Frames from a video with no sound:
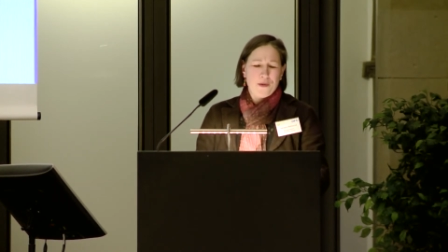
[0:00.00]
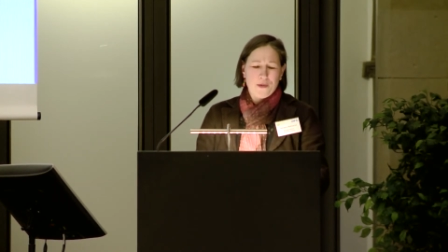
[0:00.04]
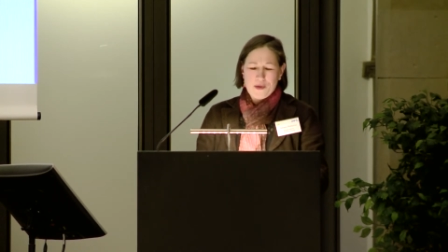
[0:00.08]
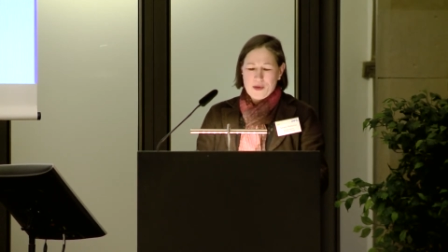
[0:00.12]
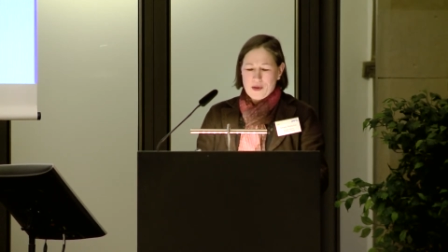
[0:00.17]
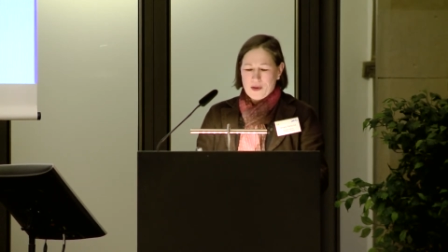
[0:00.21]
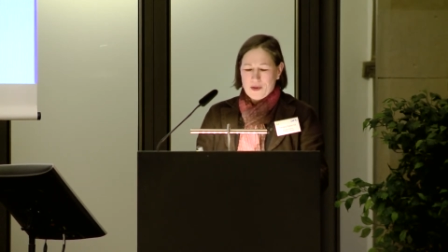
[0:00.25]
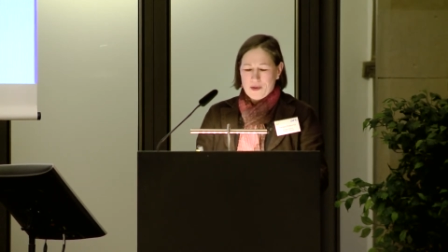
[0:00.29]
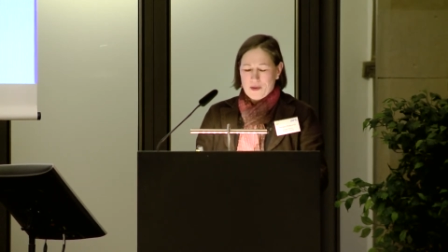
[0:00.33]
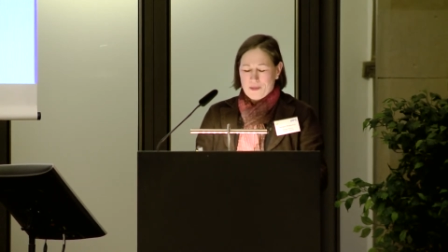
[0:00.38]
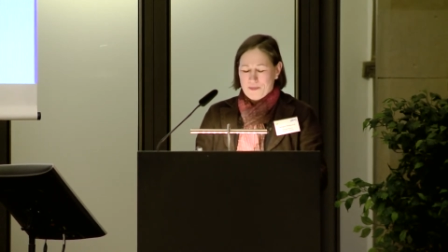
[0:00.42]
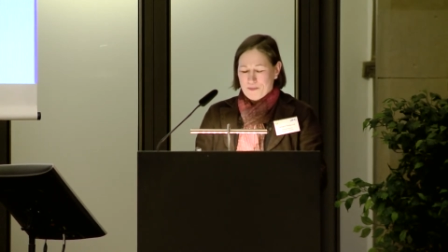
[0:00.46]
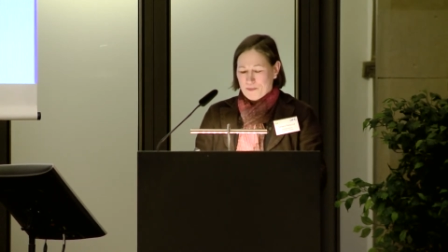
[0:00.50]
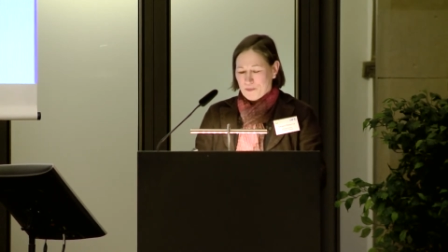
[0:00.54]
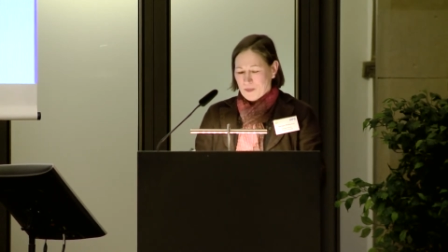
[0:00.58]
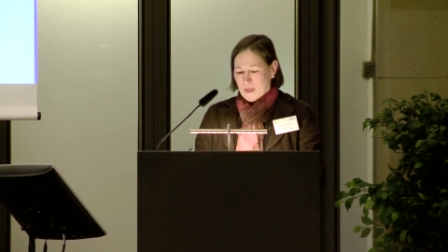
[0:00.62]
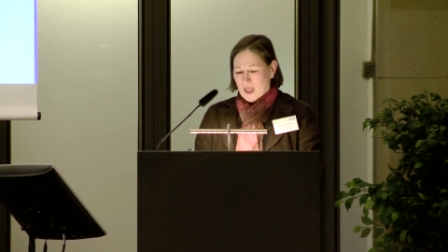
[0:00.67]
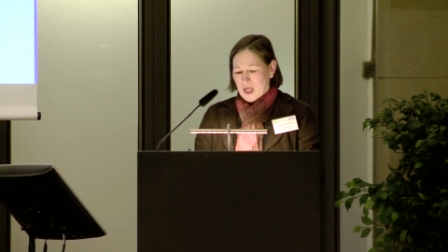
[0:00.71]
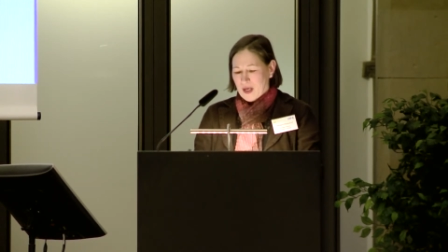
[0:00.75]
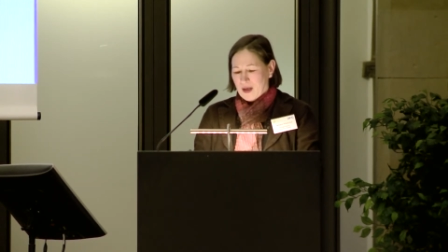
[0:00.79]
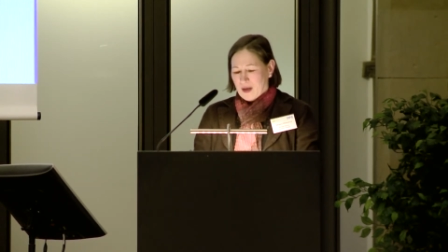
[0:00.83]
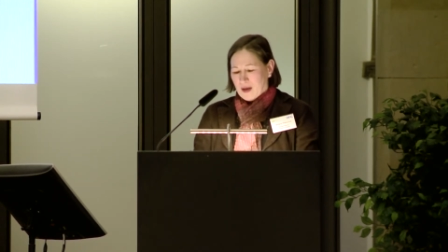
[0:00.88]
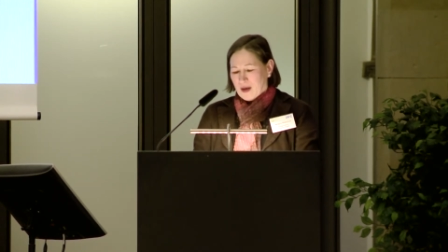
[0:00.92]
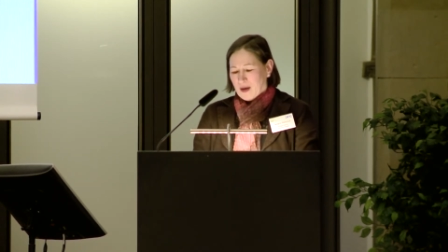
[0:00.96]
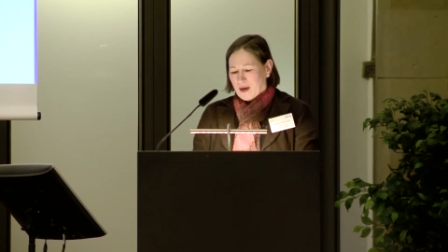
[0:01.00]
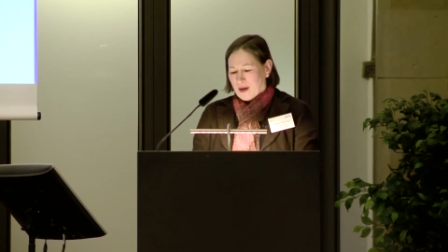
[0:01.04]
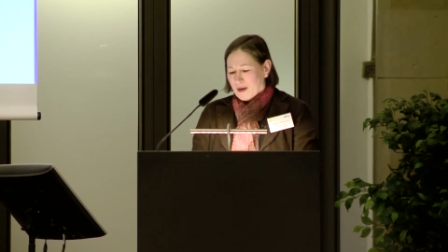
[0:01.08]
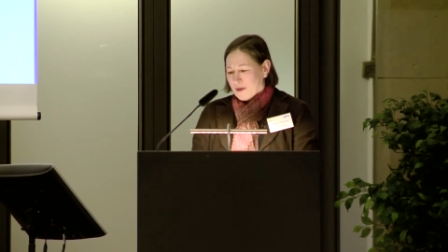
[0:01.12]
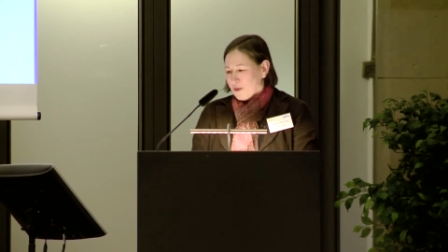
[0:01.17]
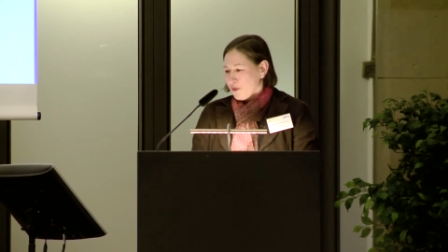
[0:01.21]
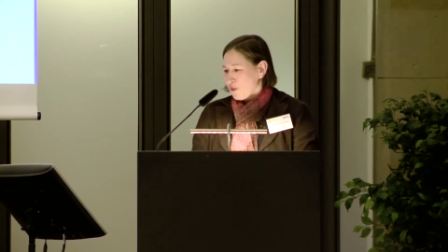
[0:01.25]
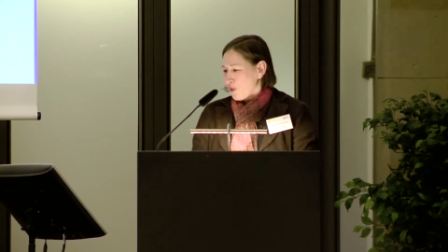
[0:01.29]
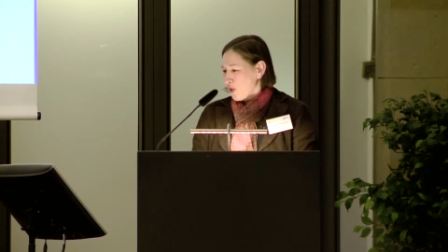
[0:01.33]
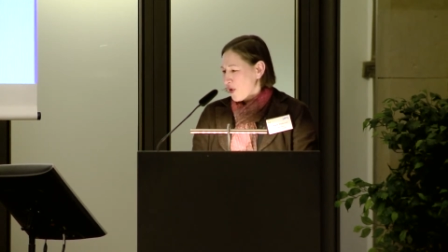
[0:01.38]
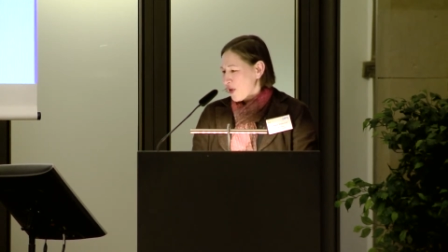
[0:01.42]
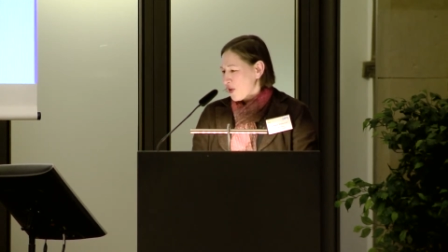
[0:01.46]
uh, um,
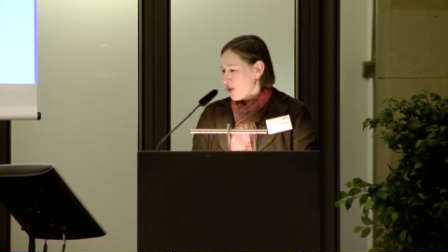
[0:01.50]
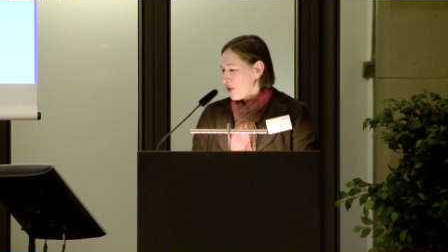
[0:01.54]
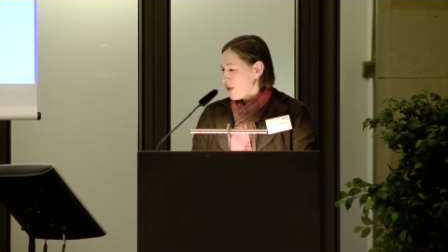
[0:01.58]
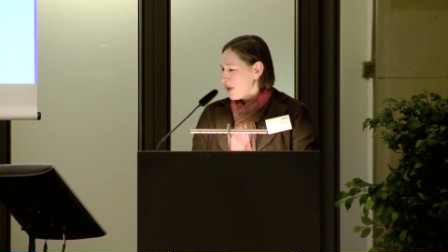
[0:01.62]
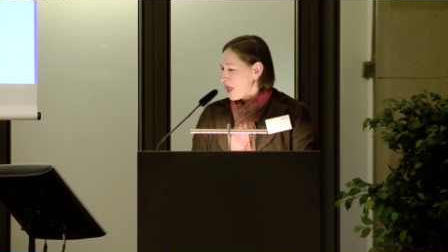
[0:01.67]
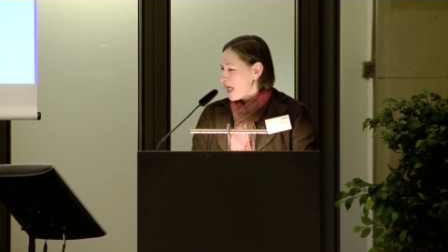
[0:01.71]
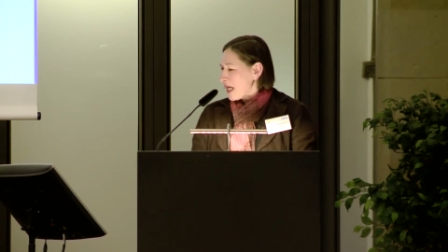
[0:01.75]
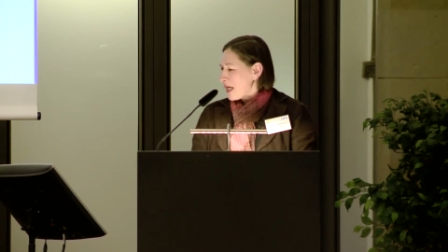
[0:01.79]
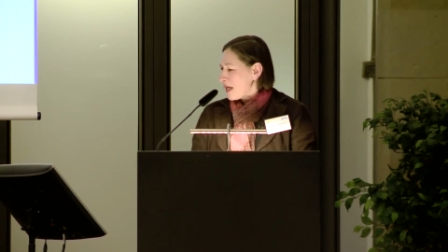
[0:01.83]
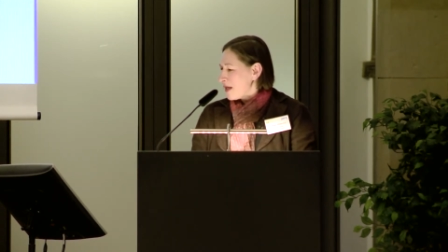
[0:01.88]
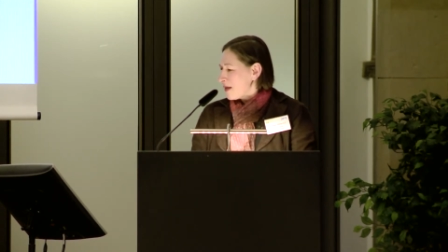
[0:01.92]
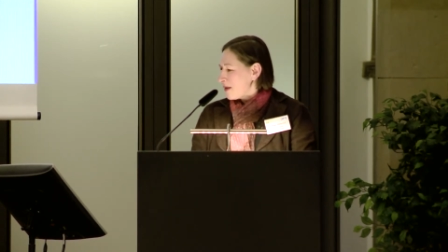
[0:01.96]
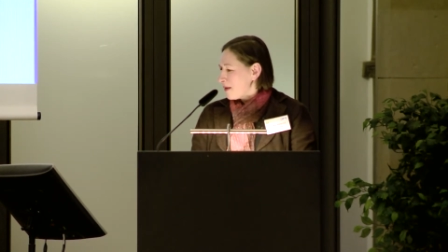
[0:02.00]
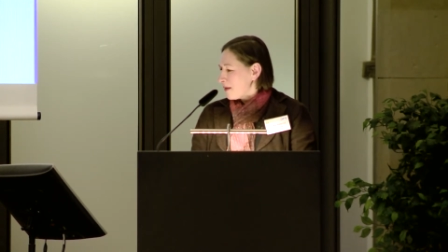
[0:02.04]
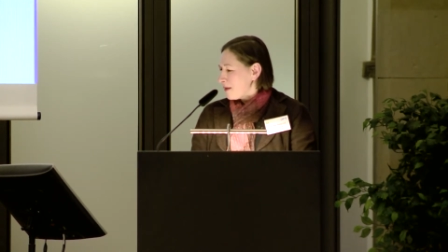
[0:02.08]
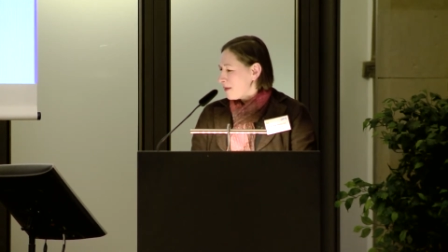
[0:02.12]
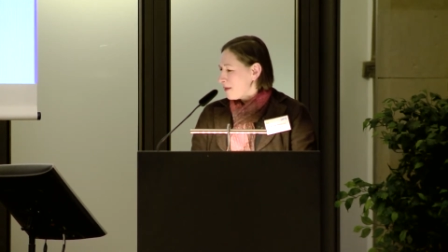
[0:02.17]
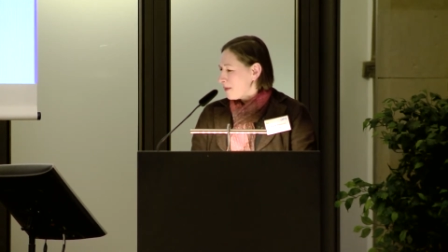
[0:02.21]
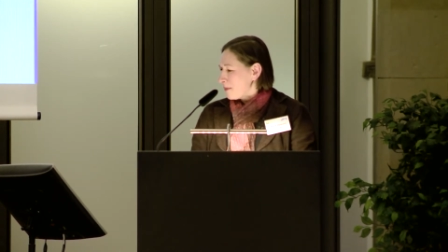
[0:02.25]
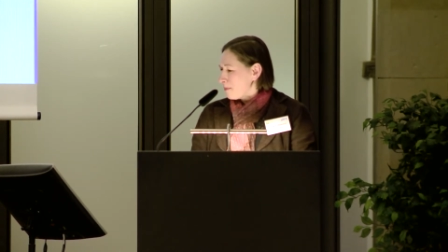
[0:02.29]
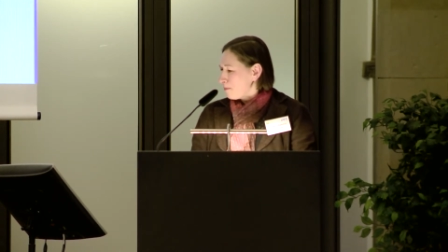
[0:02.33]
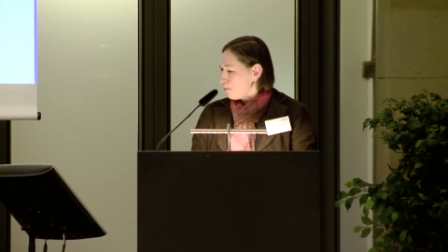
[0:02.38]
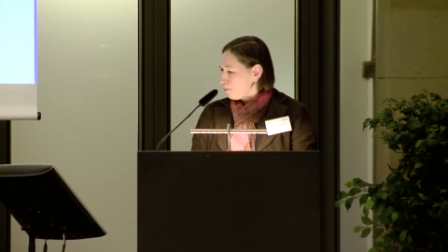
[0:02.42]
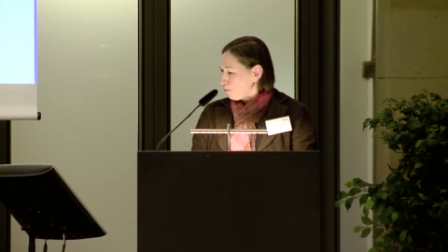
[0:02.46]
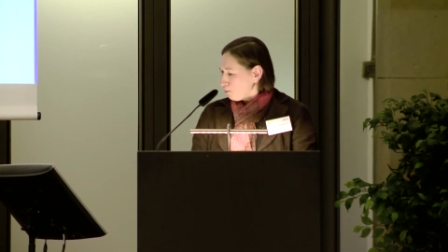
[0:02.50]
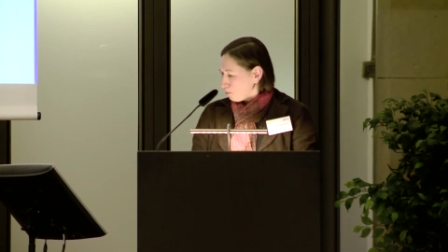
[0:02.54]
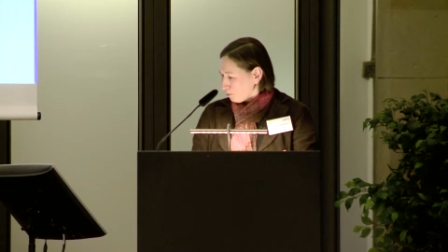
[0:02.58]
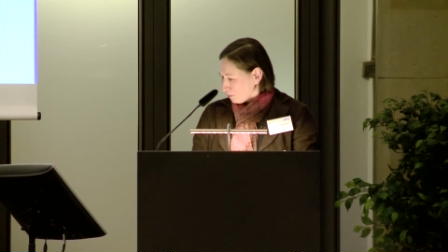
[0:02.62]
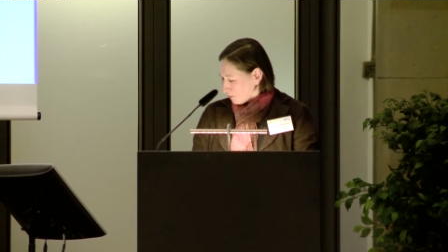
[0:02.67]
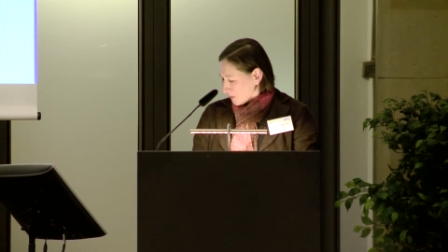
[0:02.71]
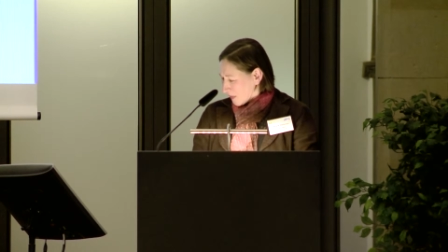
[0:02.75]
for us a, um,